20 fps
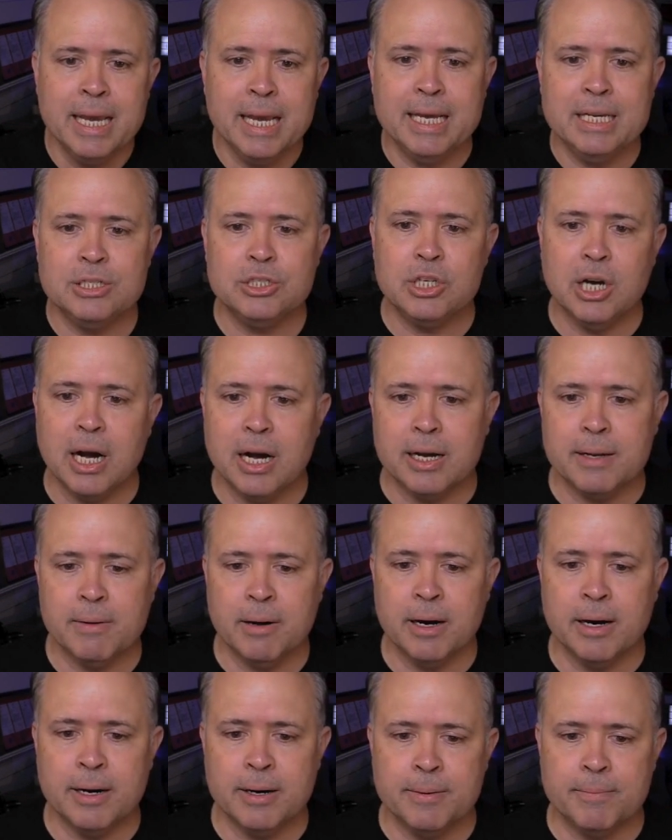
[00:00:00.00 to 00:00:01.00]
In John,
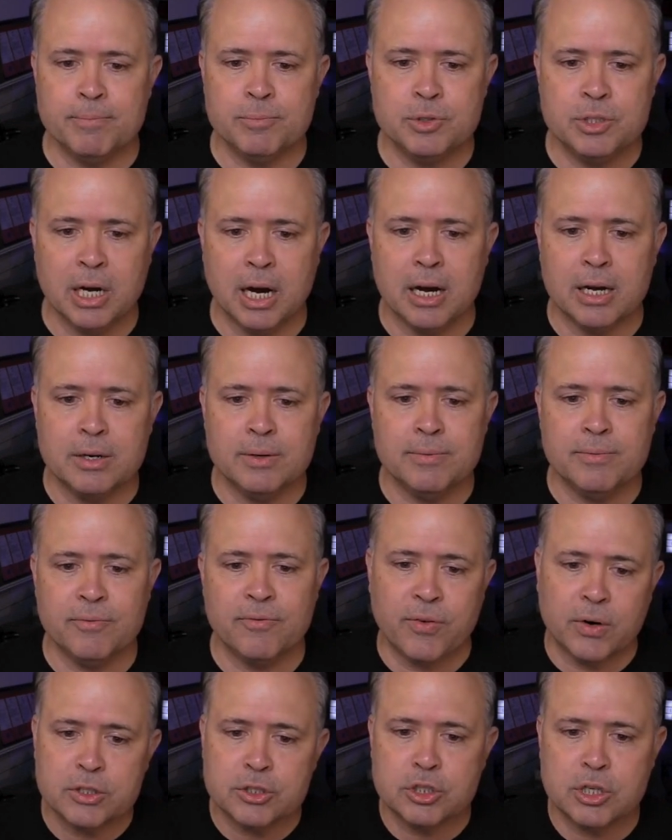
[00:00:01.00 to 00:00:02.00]
uh, John,
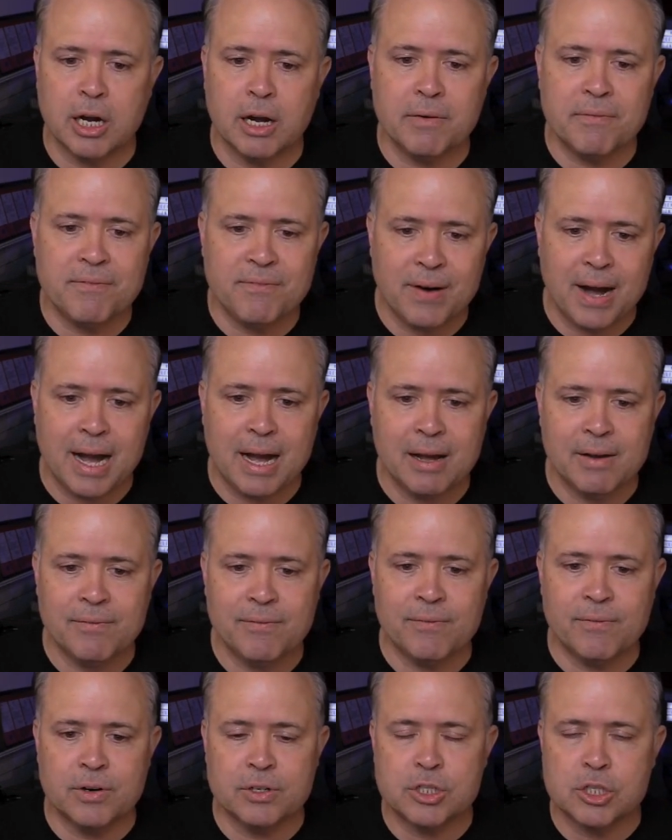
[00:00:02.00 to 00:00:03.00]
1 John 5,
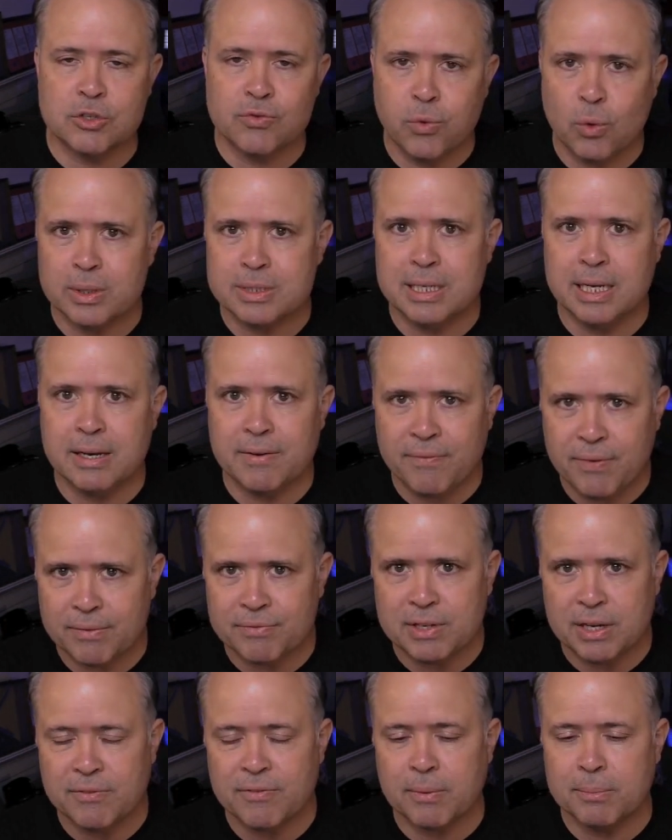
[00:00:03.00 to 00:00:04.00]
verses 14 and
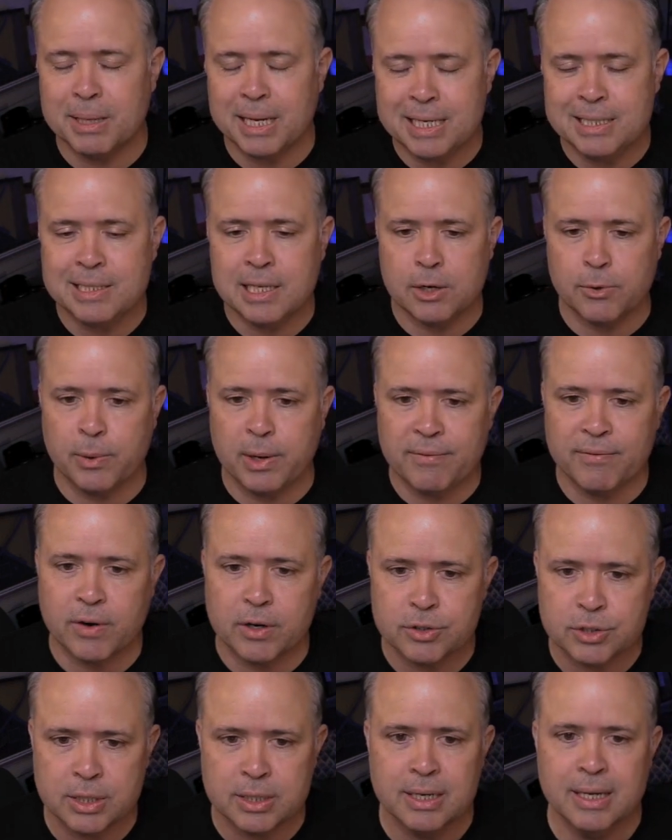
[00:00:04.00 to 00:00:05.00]
15 from the easy to read
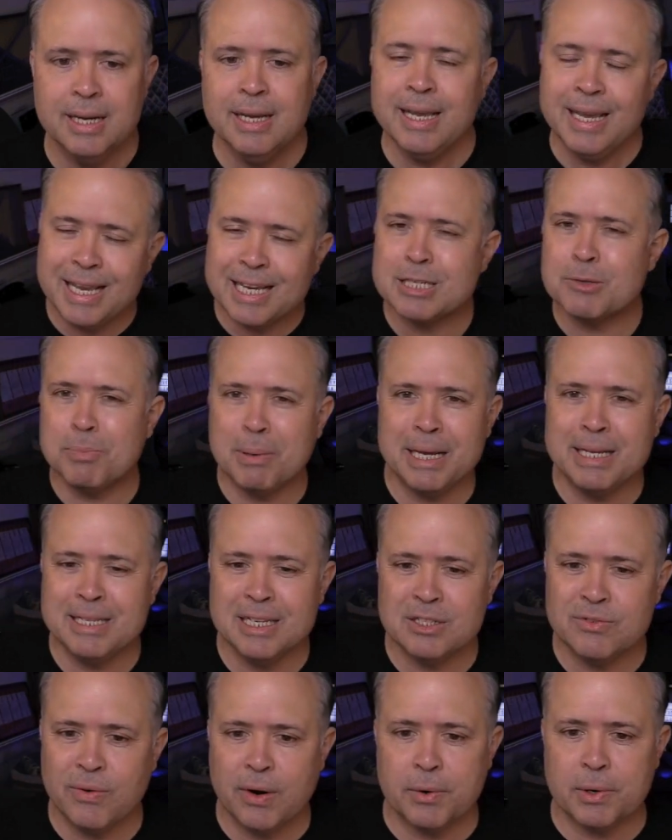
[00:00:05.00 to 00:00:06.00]
version, explain
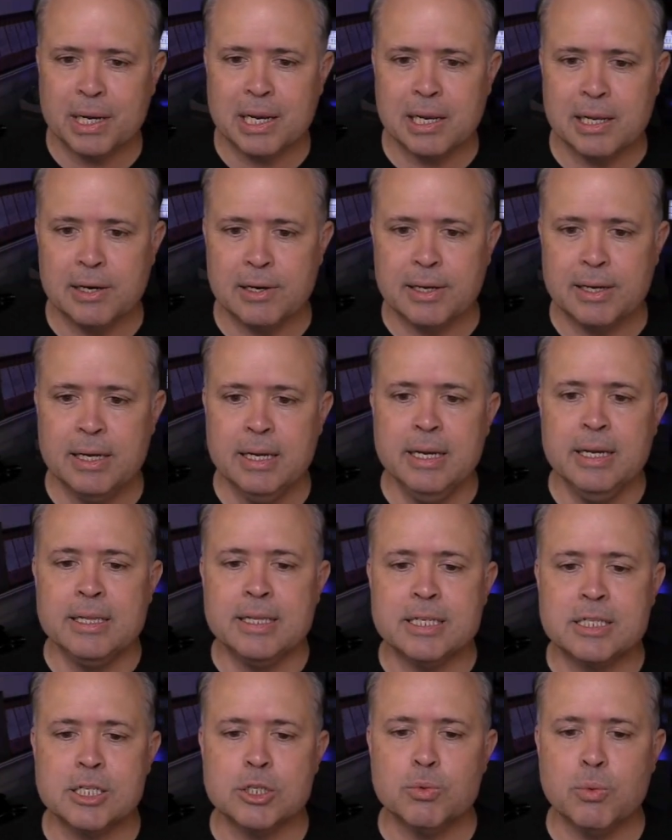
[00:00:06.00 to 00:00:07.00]
this very clearly.
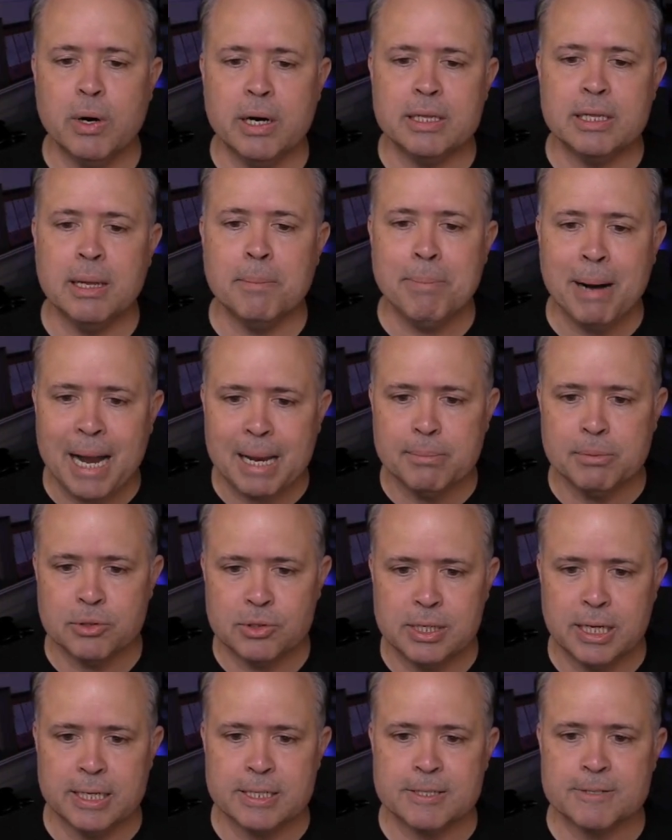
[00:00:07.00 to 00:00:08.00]
This is what the Bible
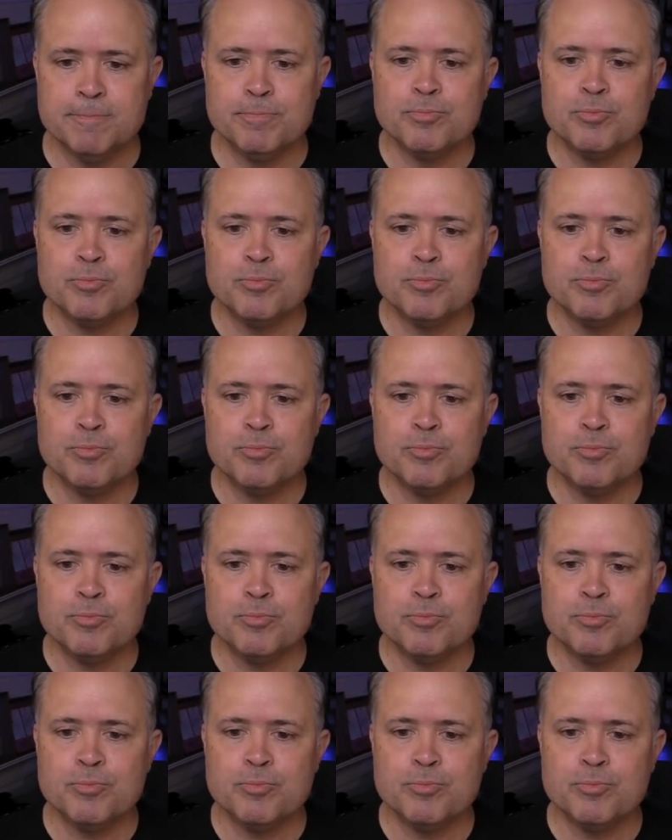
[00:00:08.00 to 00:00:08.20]
says.